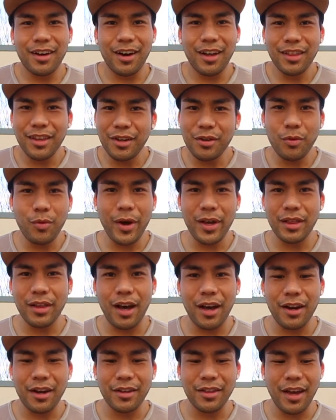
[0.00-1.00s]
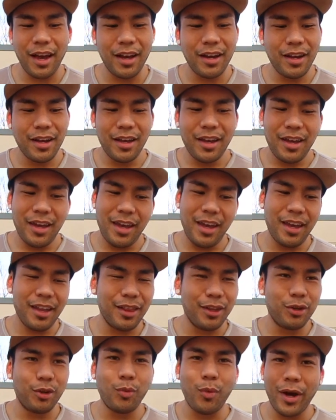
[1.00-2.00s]
A little white liar that, hey,
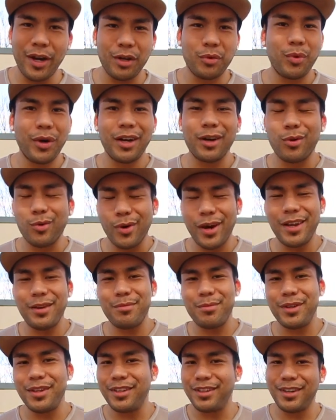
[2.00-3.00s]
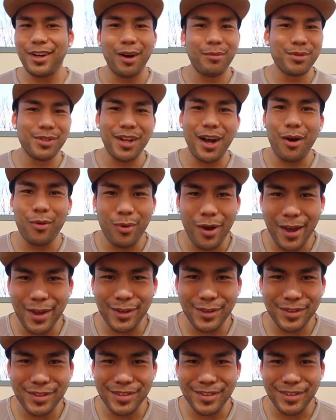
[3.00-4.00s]
little white on white becomes not
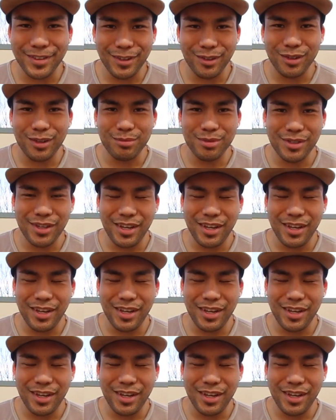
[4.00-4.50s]
right. You know what I'm